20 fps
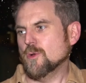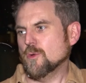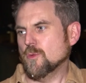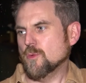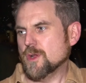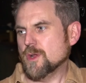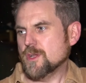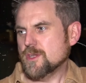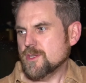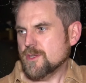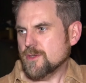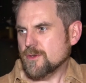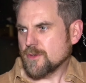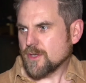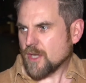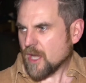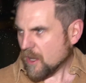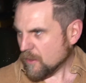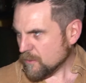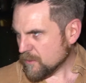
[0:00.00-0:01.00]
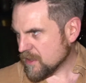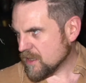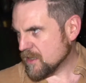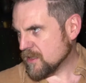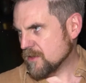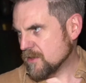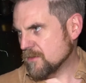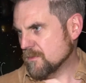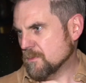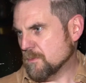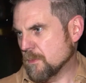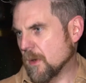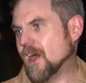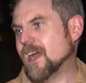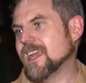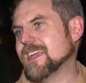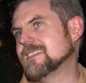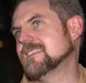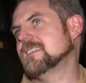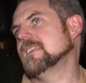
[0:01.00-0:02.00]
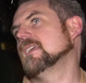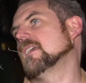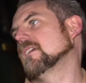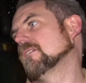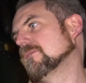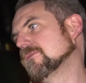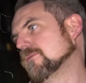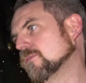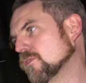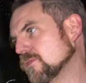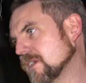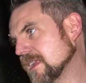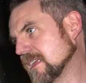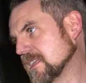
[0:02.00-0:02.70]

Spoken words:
when you come here, you buy a ticket for that